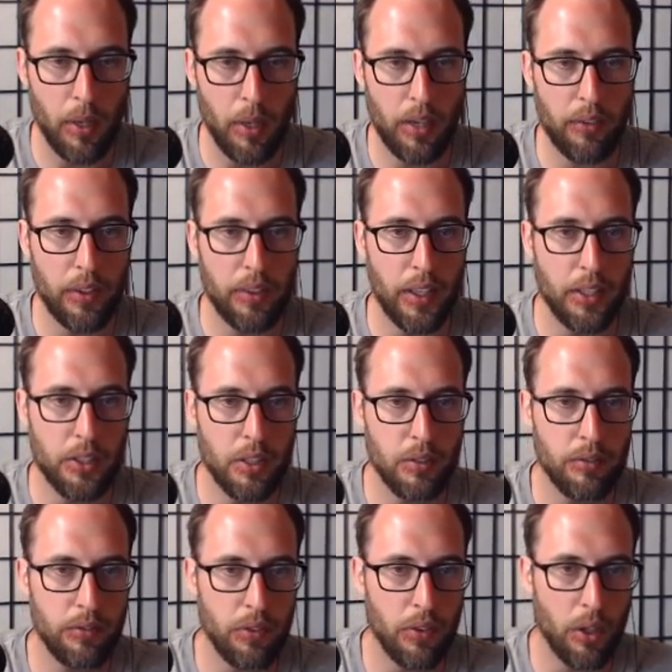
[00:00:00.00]
Everything should
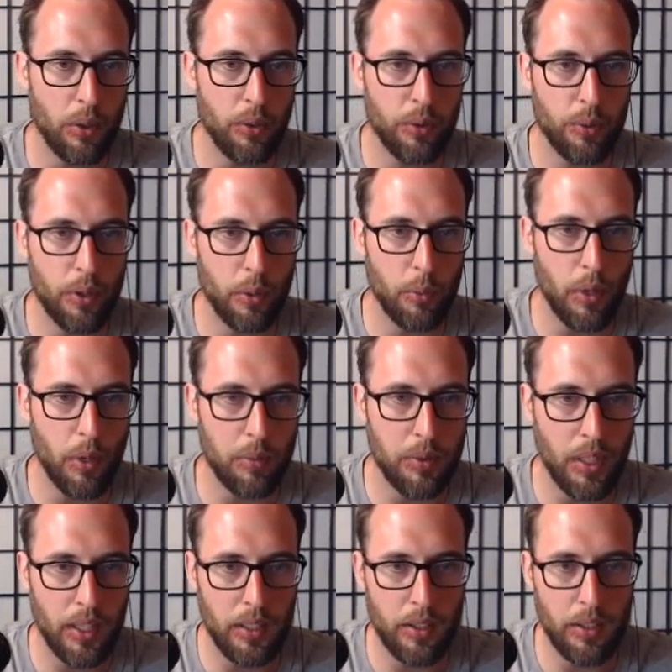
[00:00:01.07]
flow through your
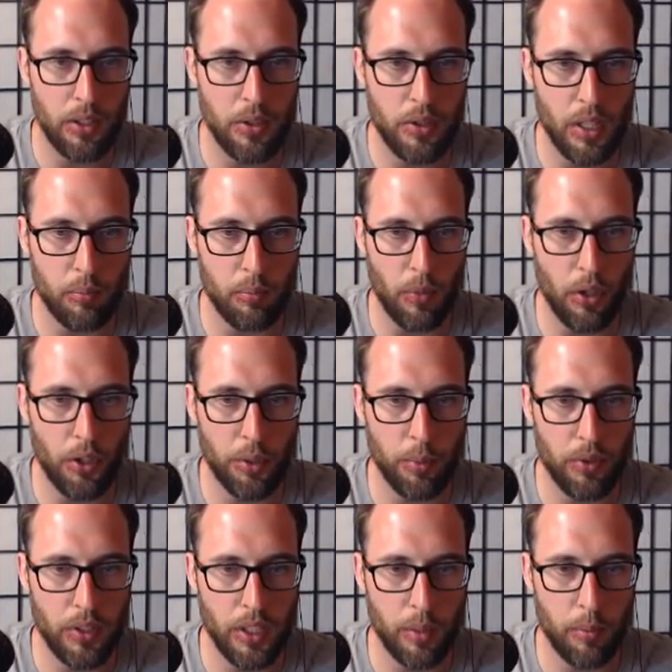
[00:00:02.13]
website. You should have
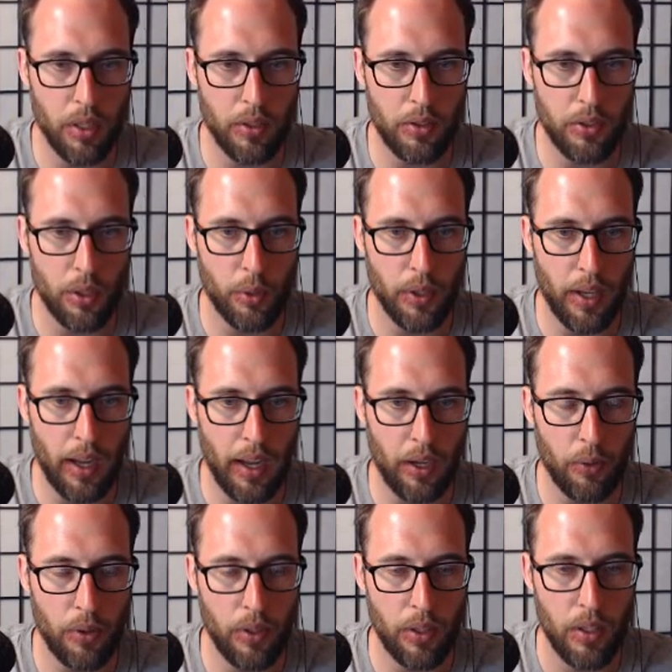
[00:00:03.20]
multiple emails going
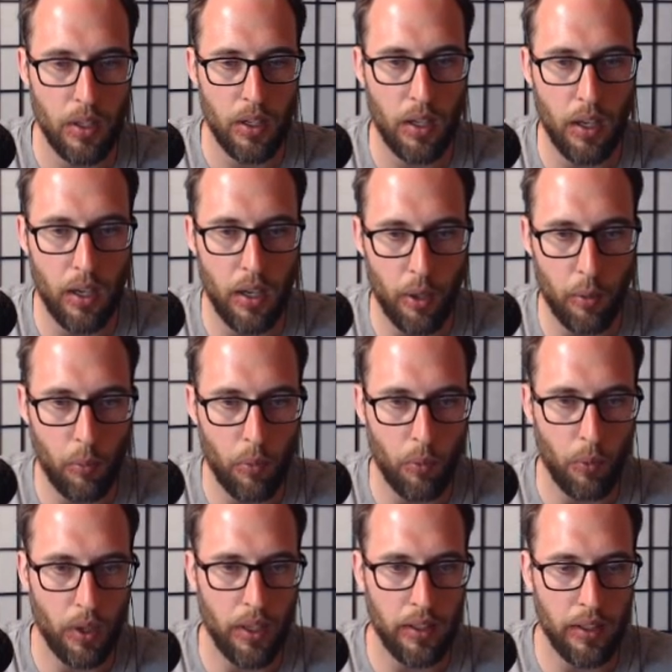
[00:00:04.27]
out
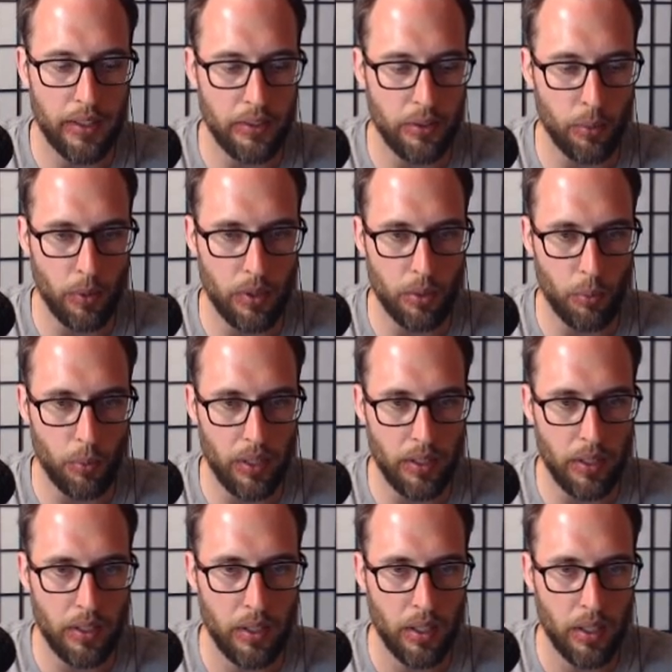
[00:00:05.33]
at least once a
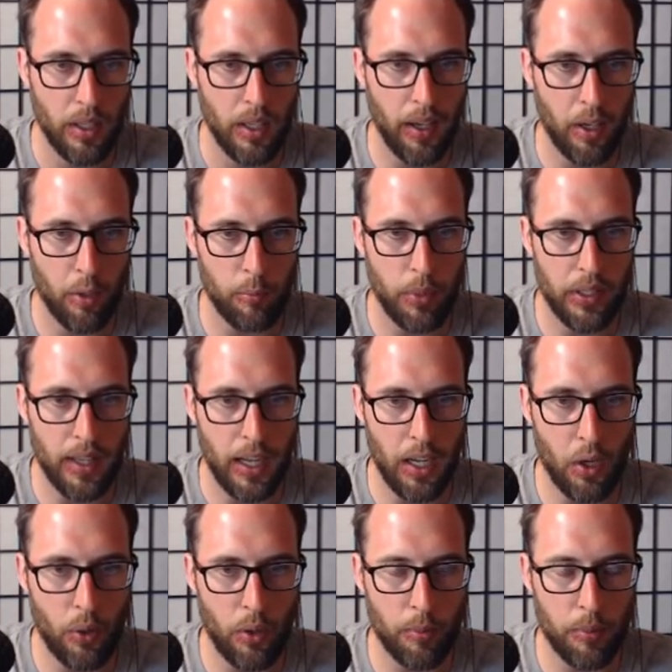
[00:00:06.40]
week, but
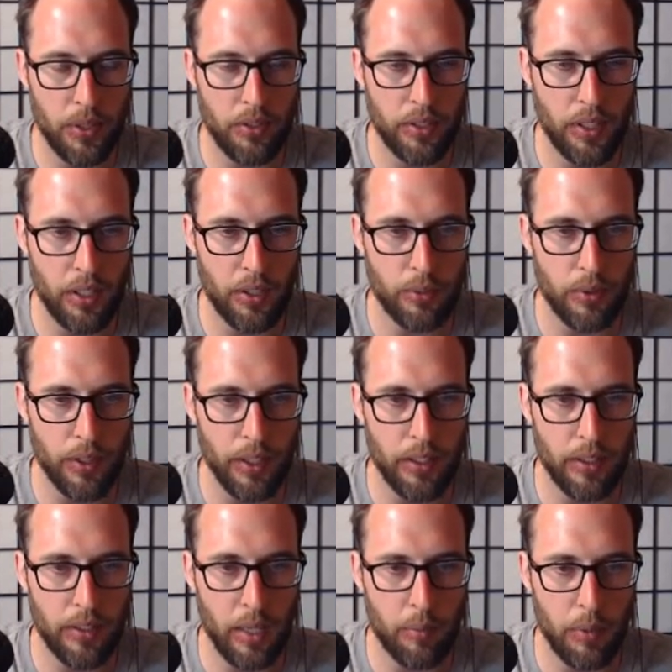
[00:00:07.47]
not all be sales
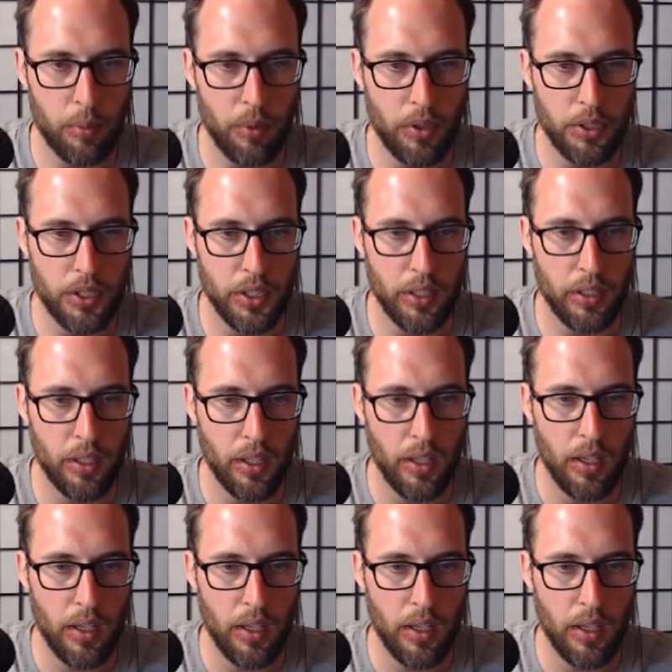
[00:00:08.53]
related, not be pushy.